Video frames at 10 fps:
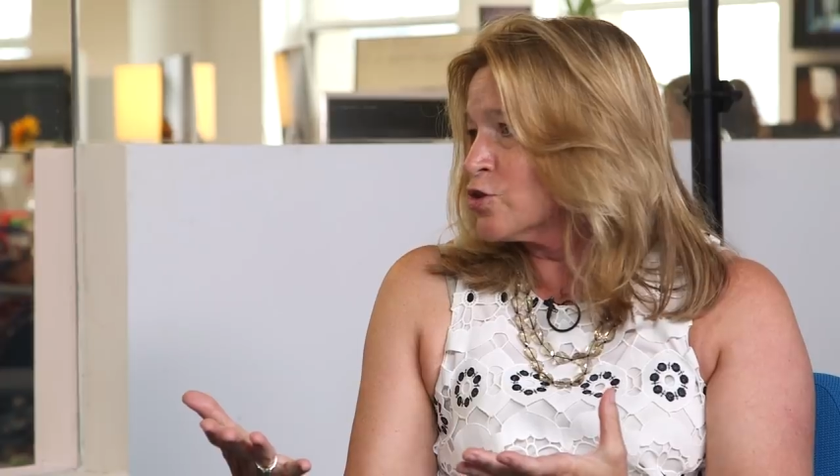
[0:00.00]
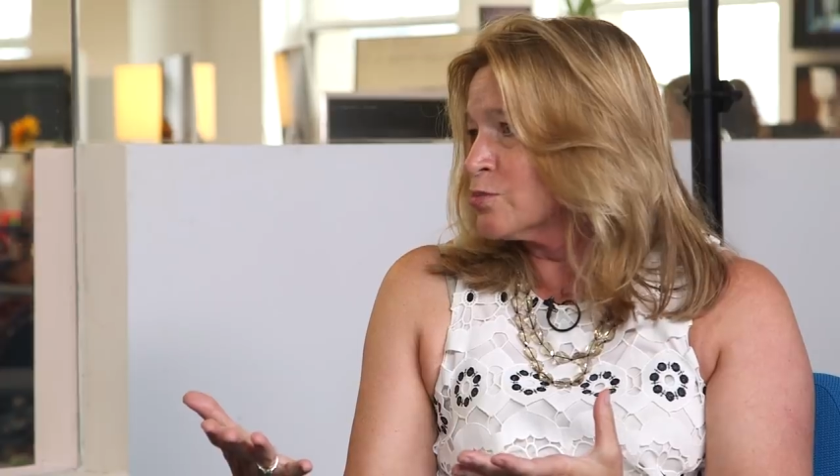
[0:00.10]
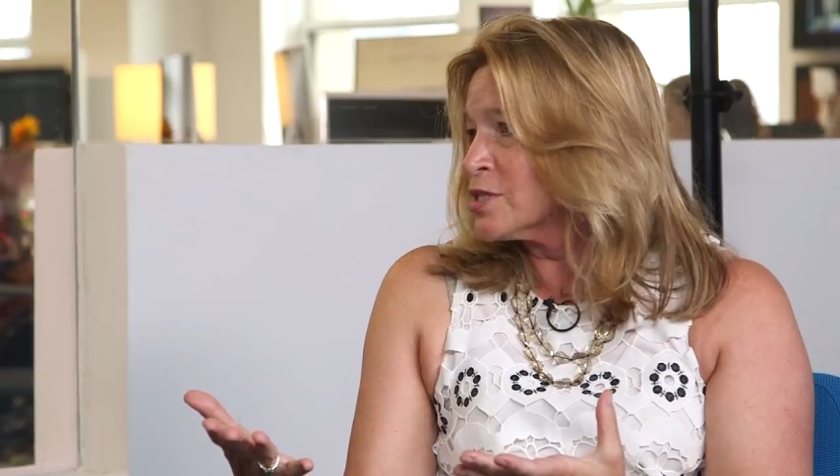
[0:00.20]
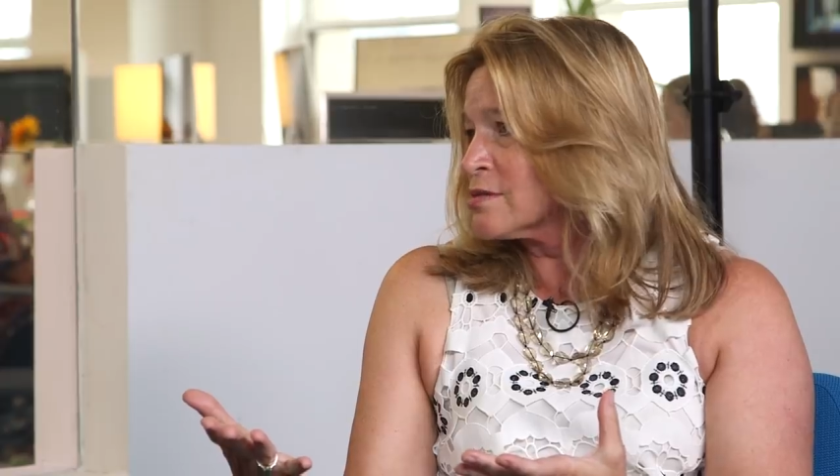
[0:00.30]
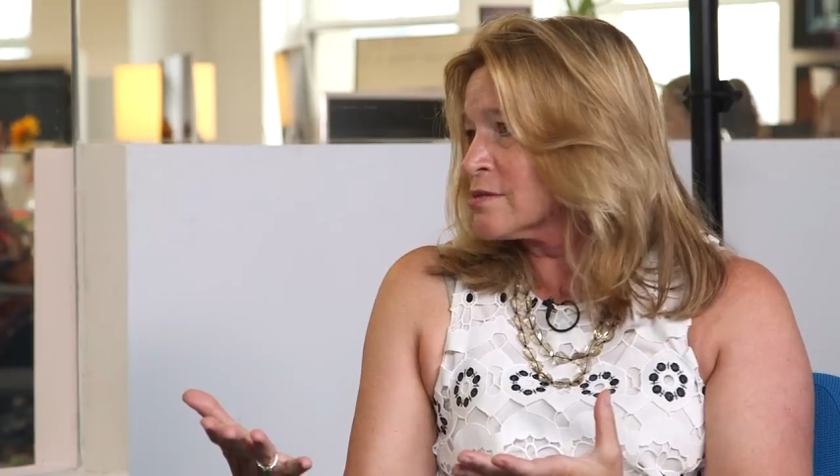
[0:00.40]

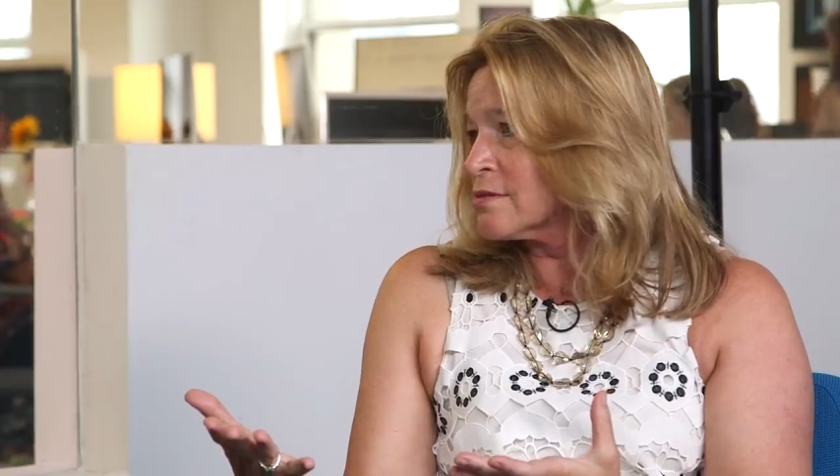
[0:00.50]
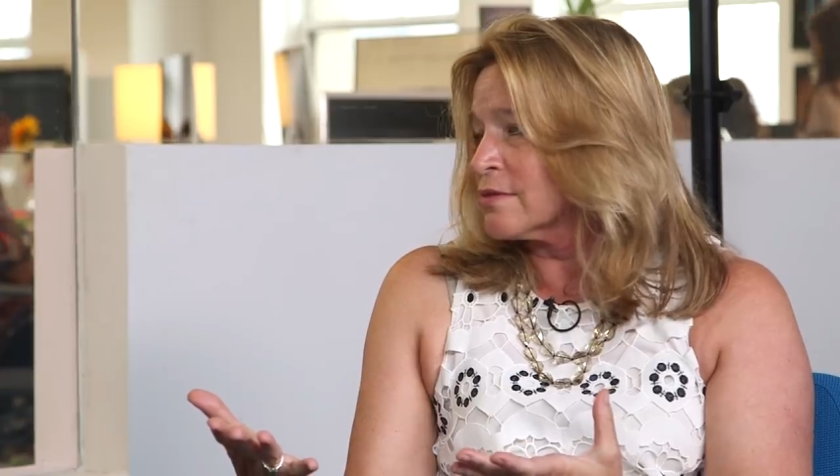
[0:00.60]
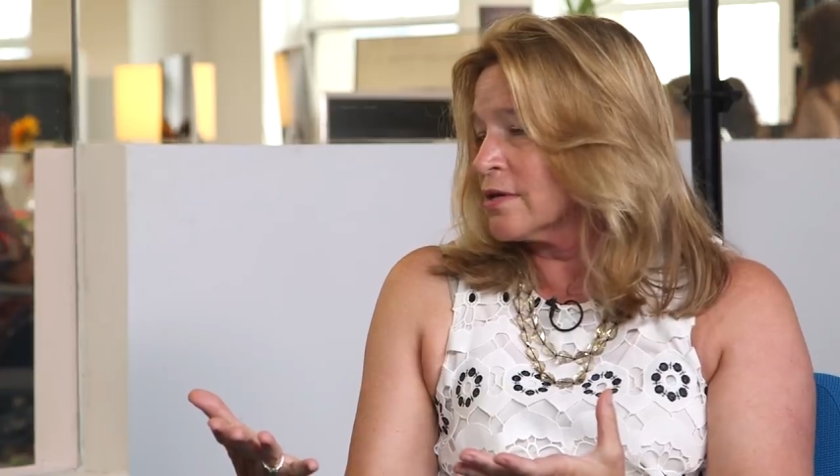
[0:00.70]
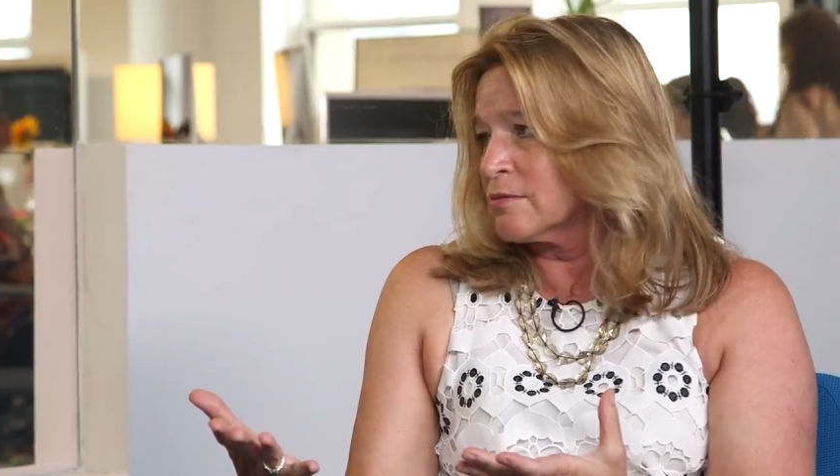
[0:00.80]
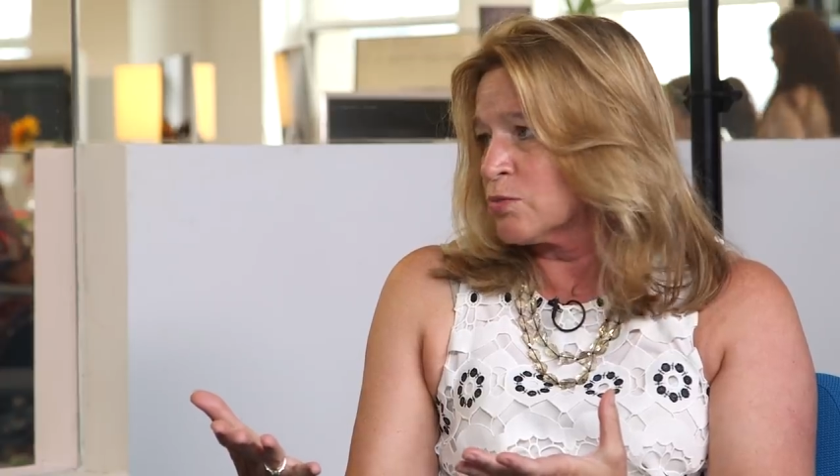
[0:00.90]
humans
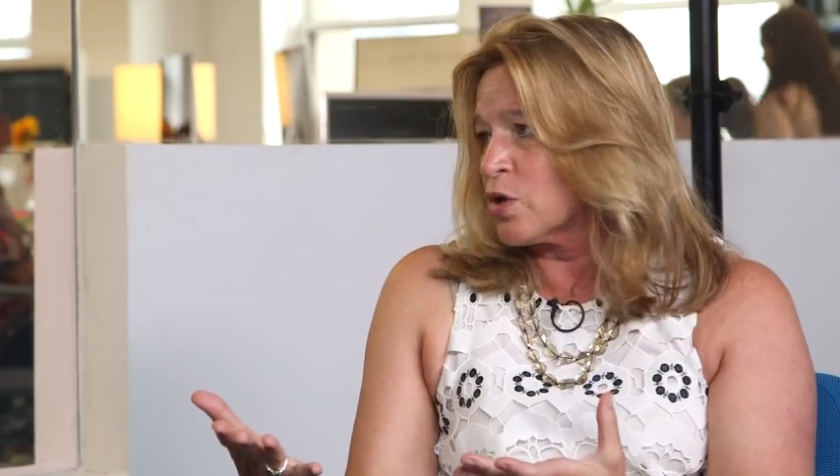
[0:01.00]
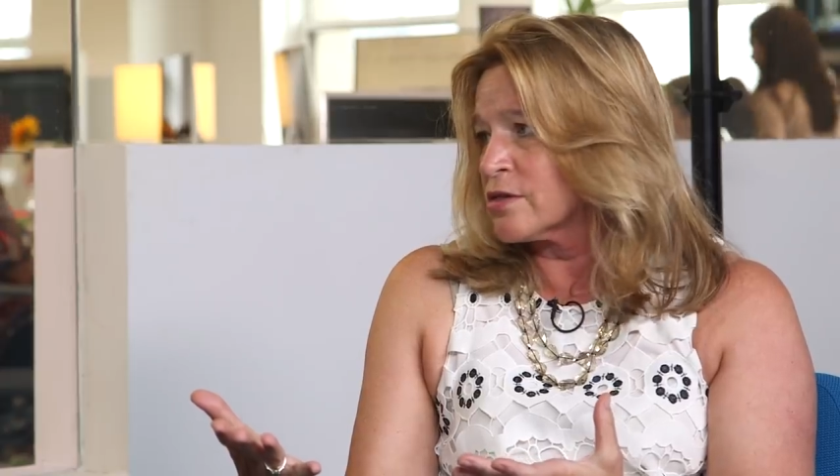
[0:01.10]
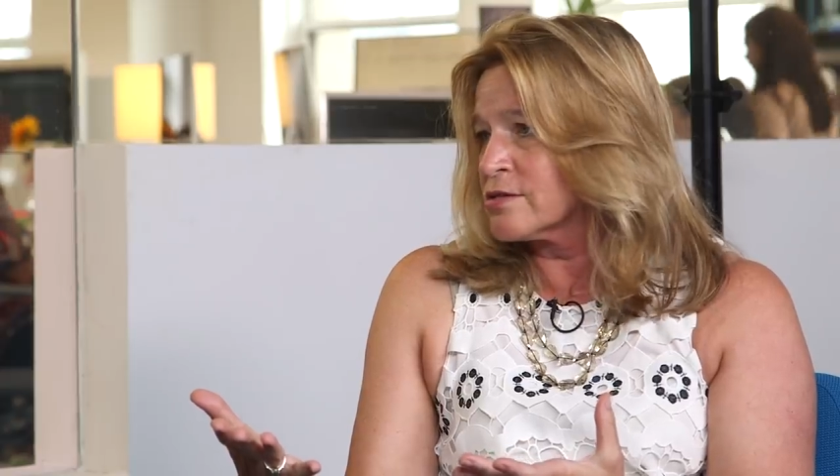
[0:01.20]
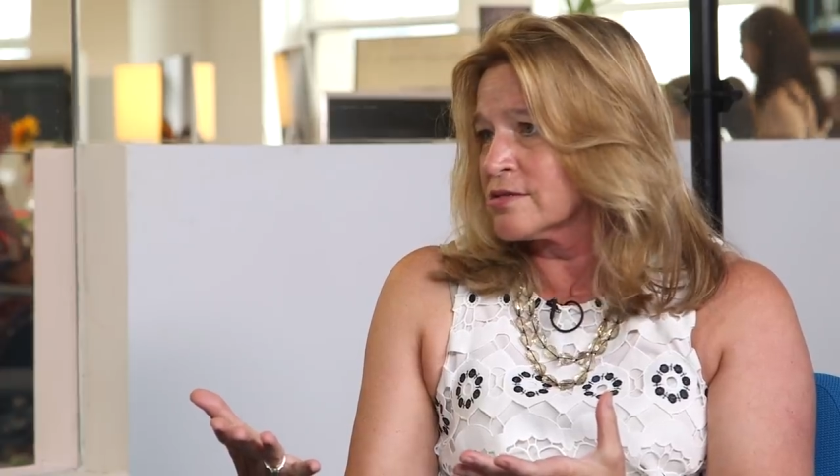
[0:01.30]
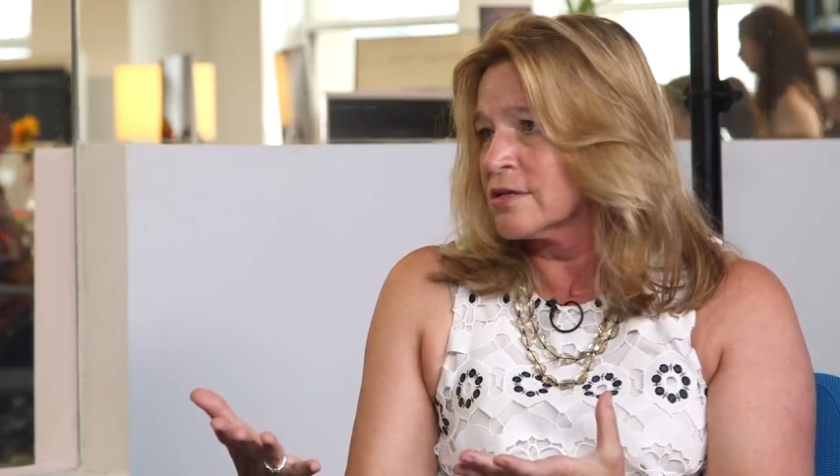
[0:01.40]
on
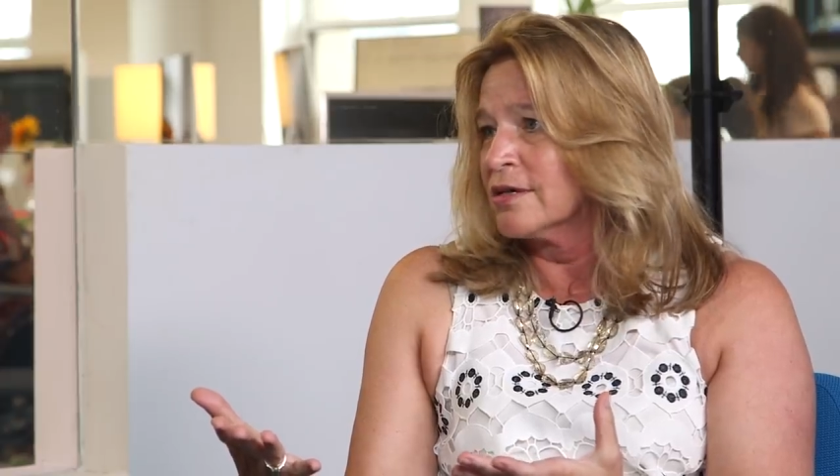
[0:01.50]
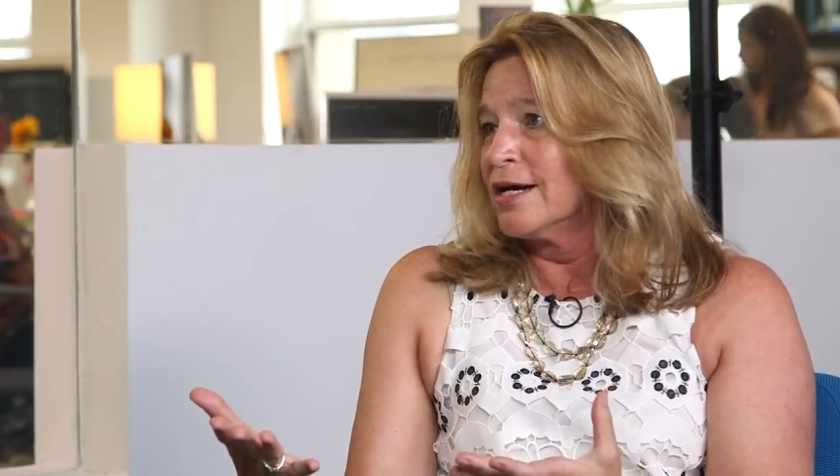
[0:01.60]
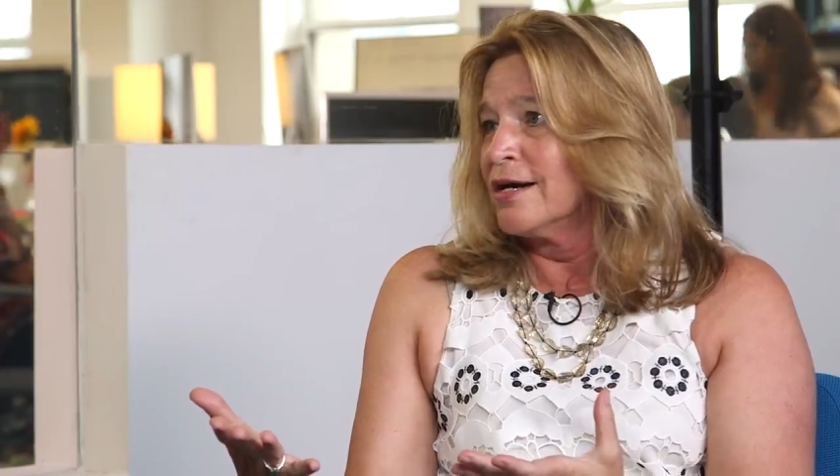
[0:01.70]
Mars.